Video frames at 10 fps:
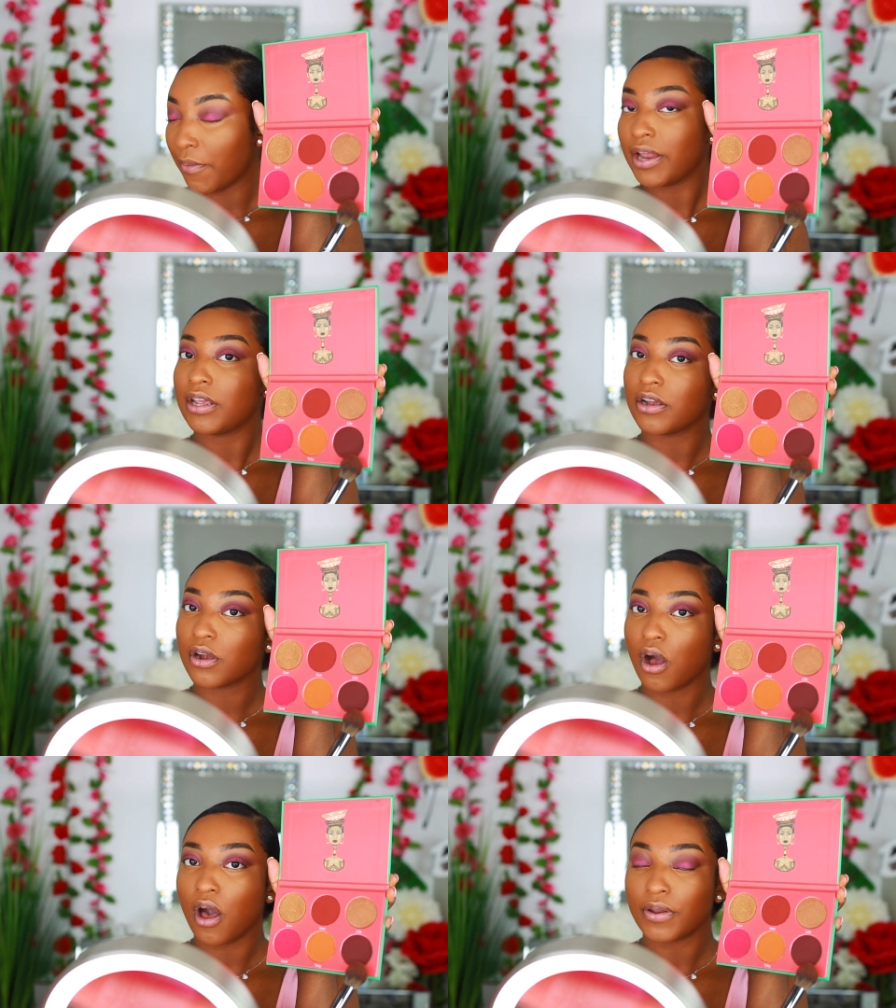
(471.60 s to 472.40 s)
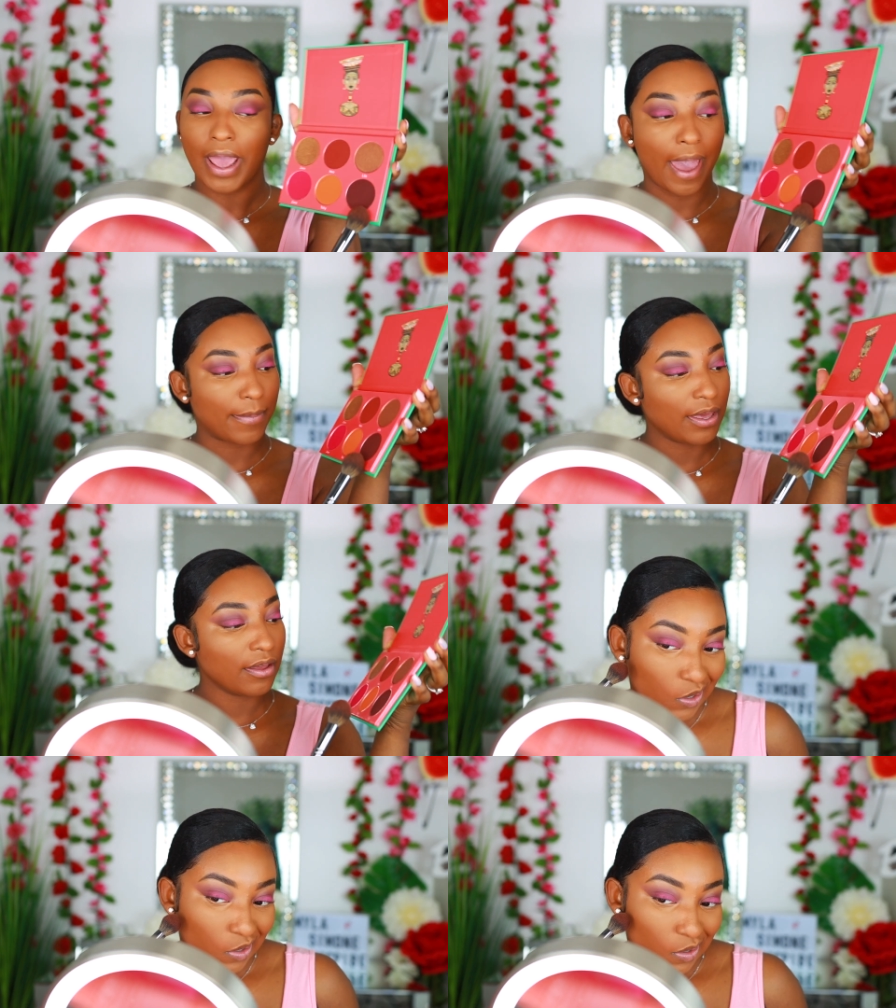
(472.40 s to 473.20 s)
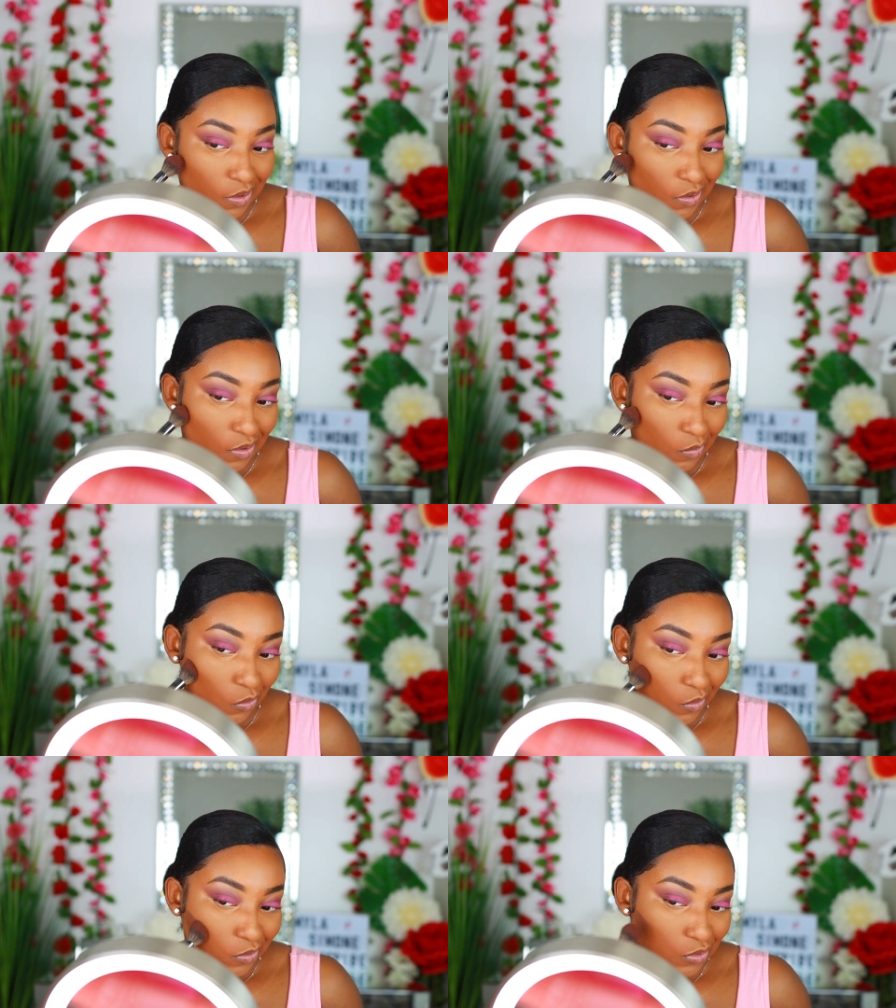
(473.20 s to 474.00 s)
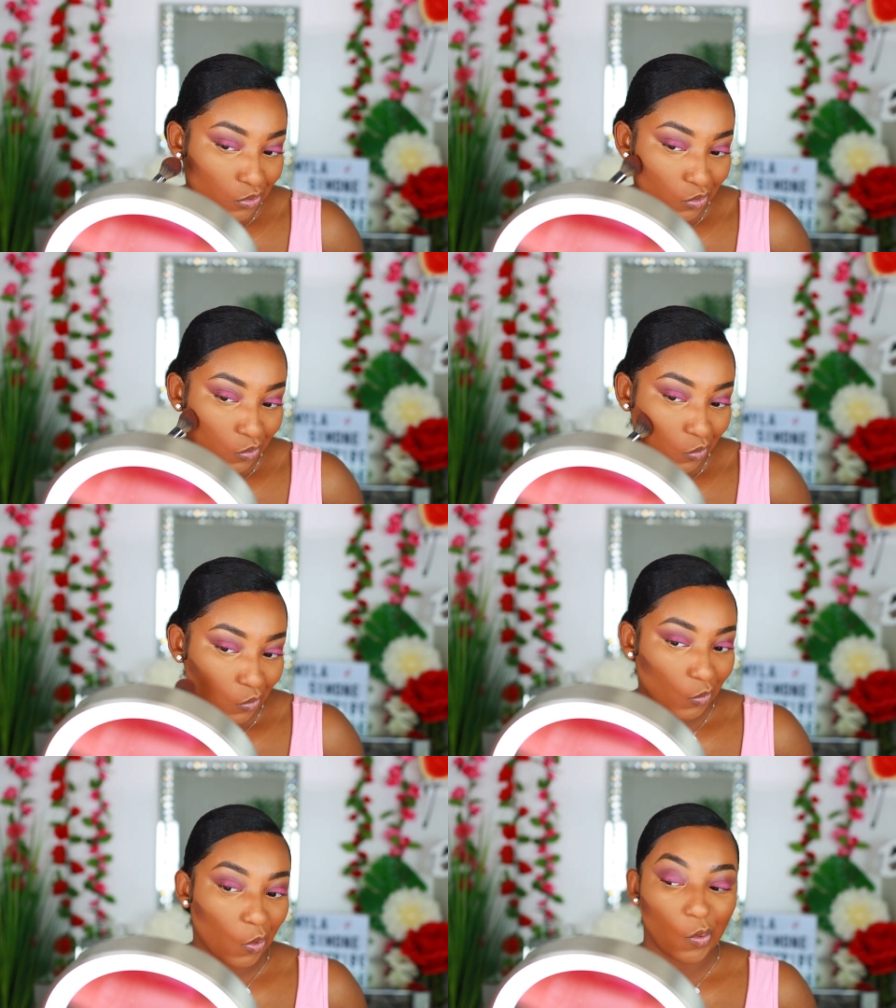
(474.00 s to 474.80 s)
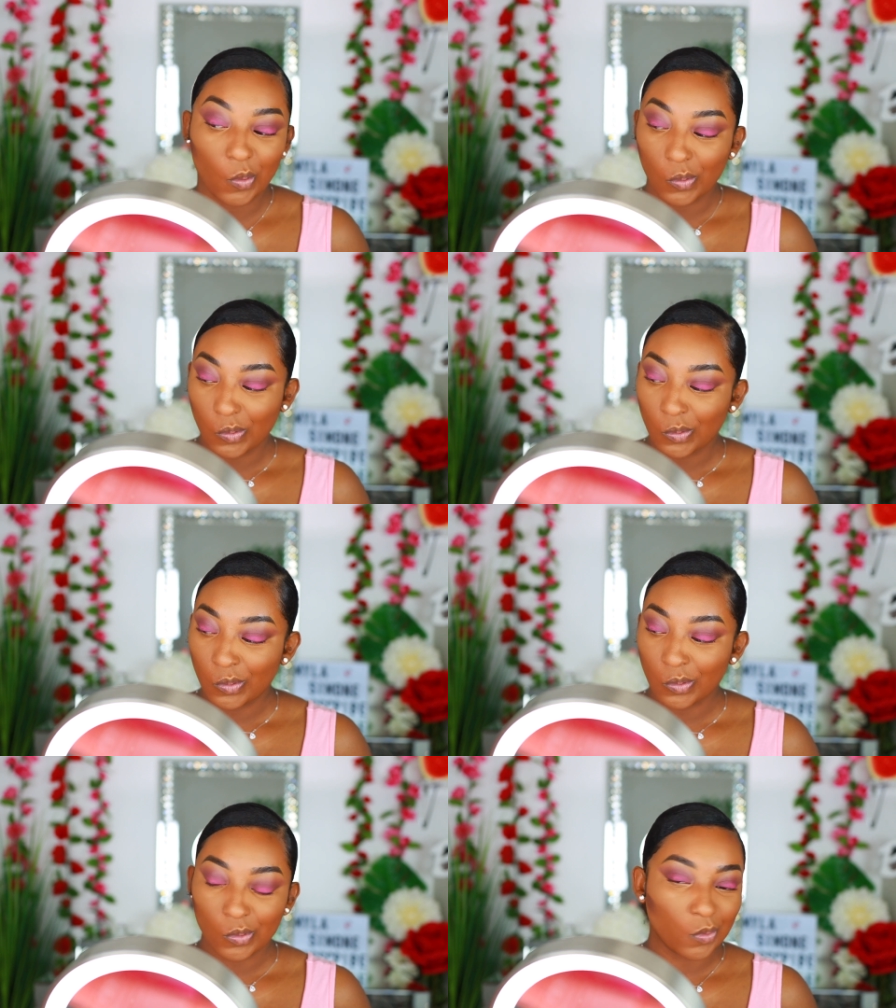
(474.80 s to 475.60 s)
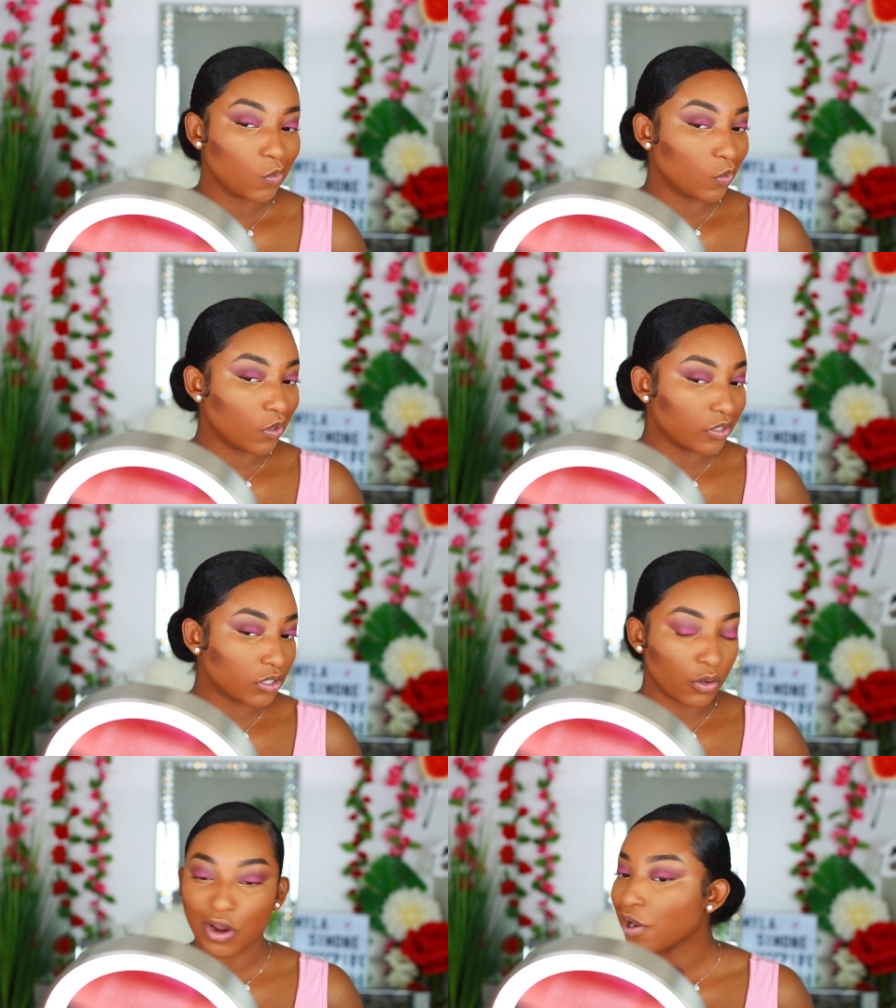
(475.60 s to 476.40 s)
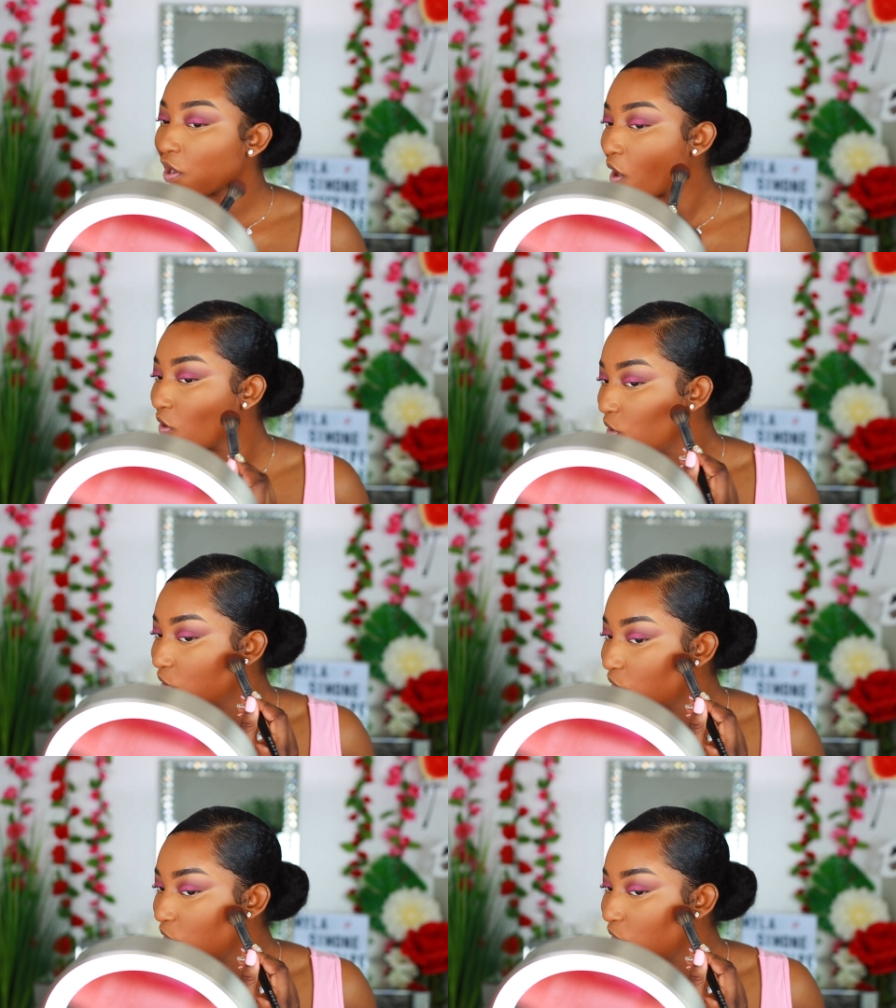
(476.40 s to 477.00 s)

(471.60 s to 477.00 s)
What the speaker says: right here called Abby. And I'm going to, ooh, it's so dark, y'all.